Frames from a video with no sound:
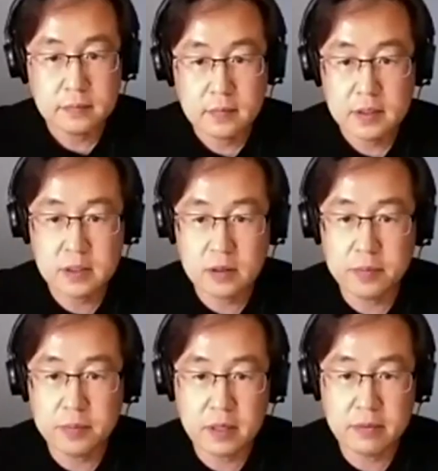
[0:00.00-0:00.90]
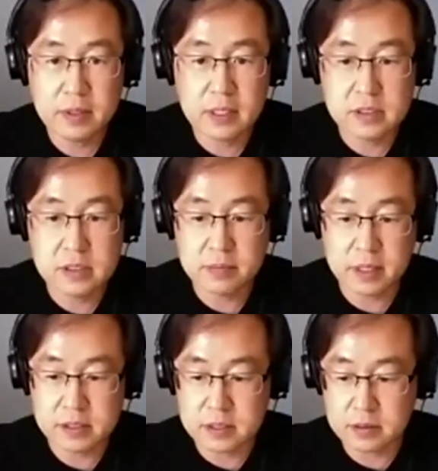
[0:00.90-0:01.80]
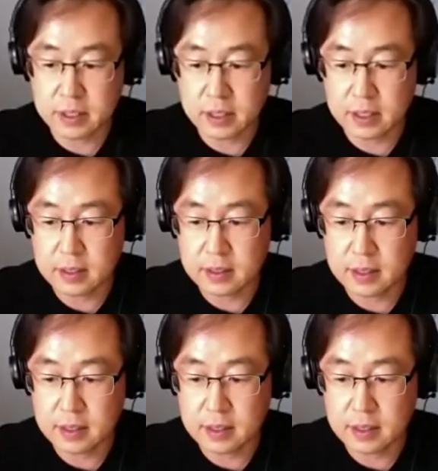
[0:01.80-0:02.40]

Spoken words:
So I hope that everyone can see my screen.